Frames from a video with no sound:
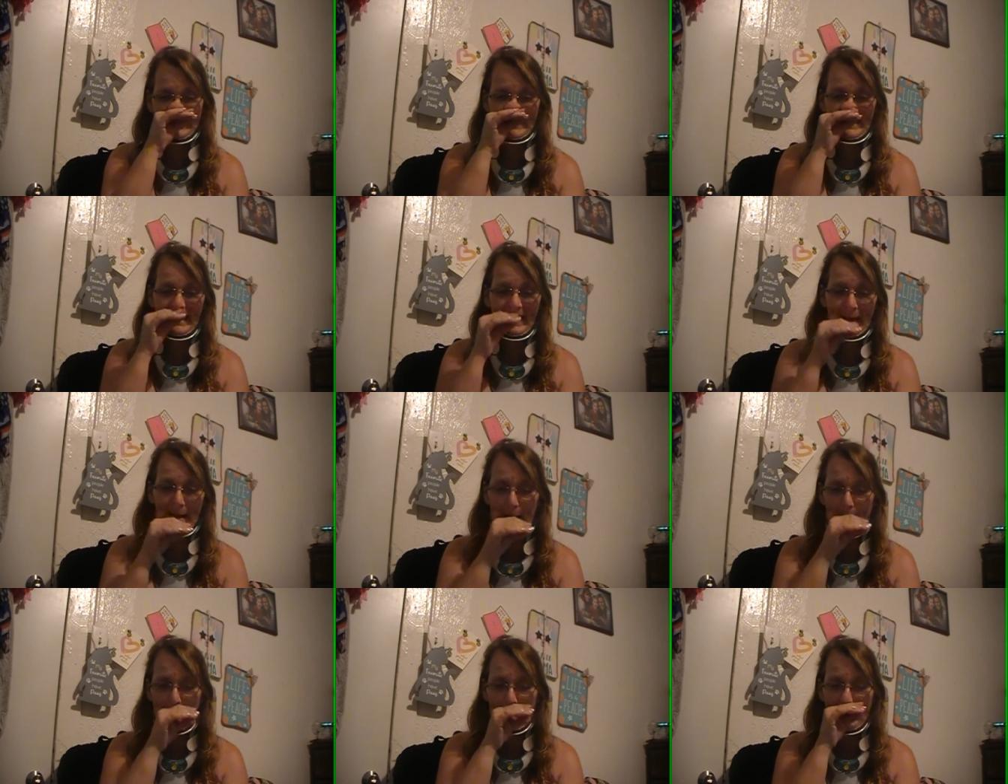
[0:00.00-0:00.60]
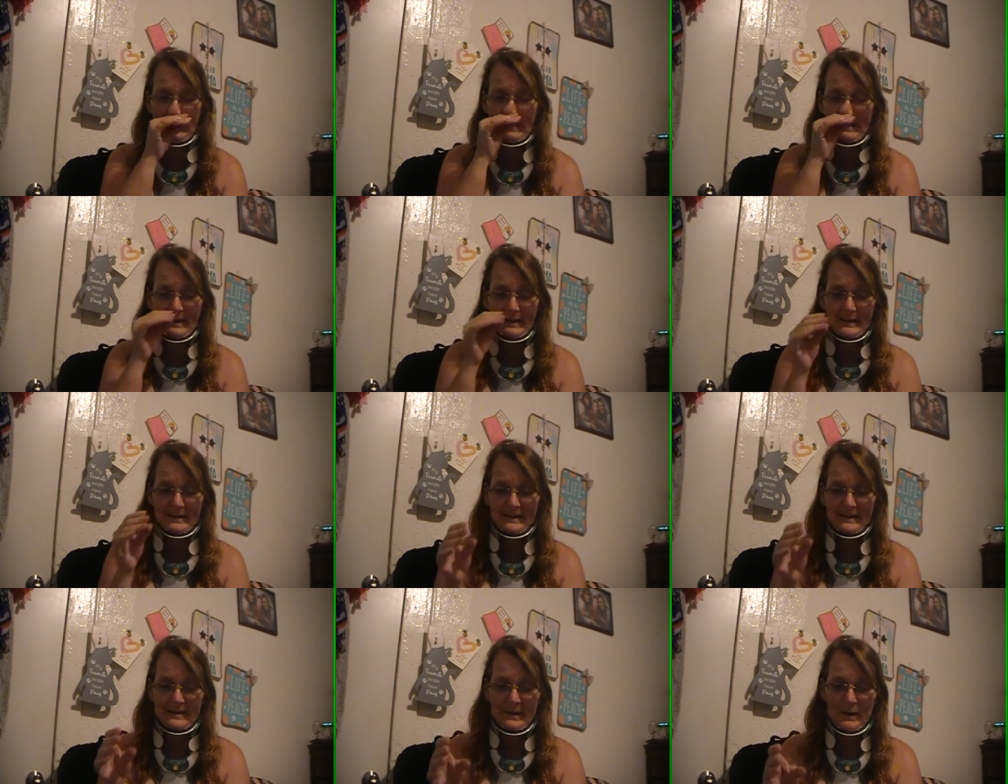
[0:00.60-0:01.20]
the,
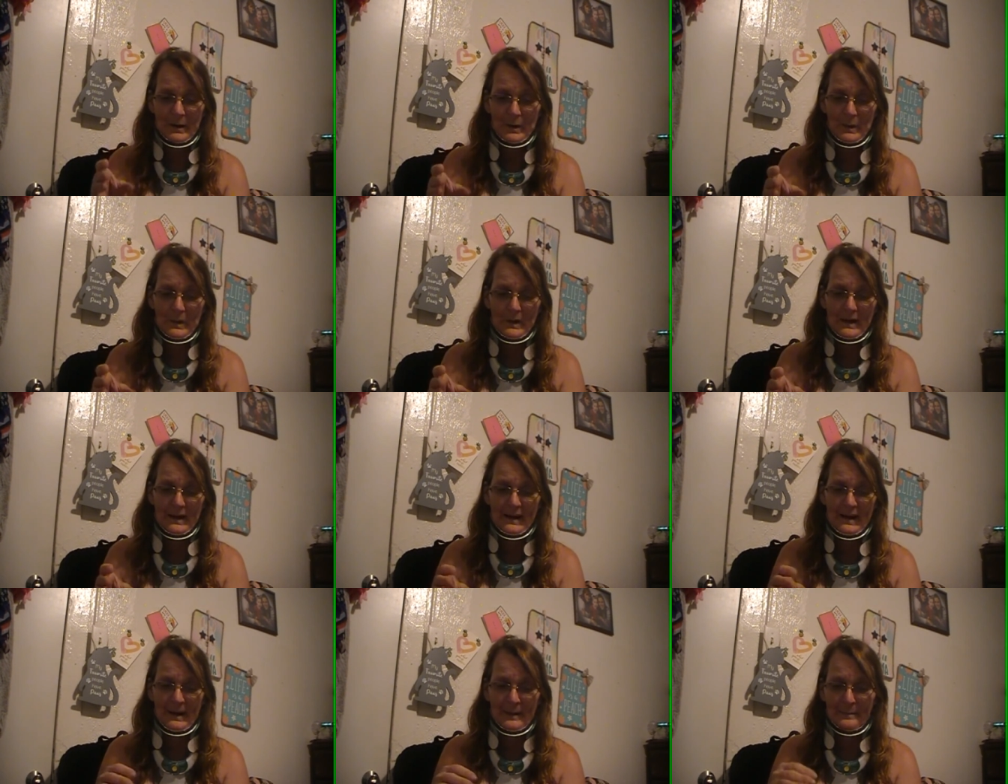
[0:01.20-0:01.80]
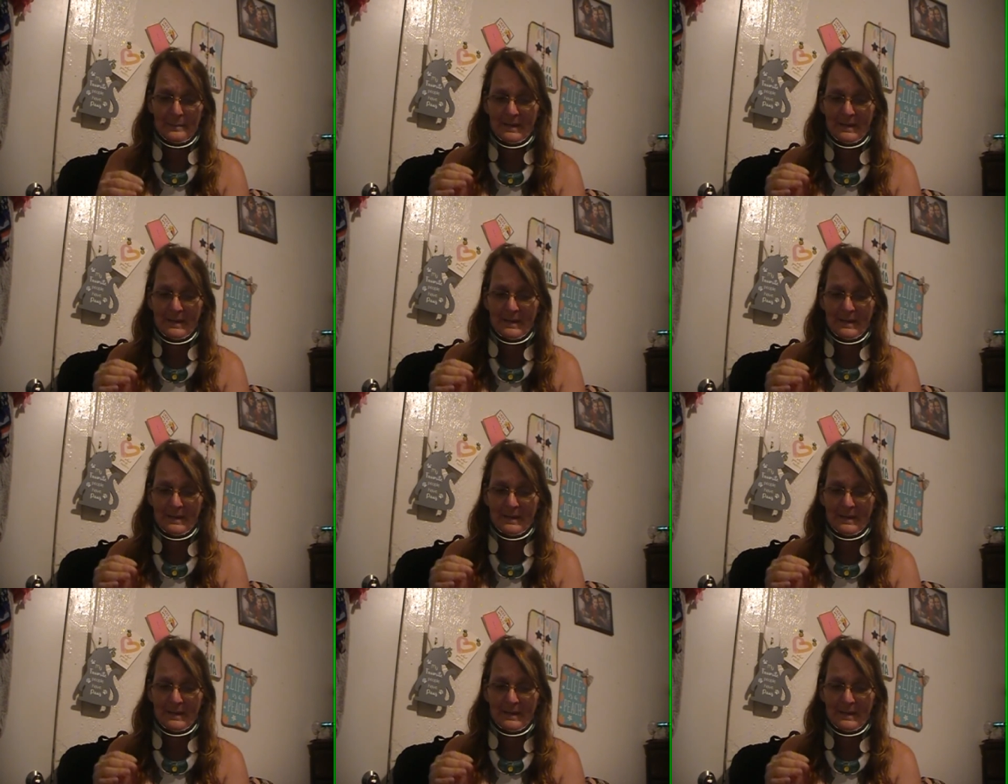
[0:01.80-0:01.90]
you know,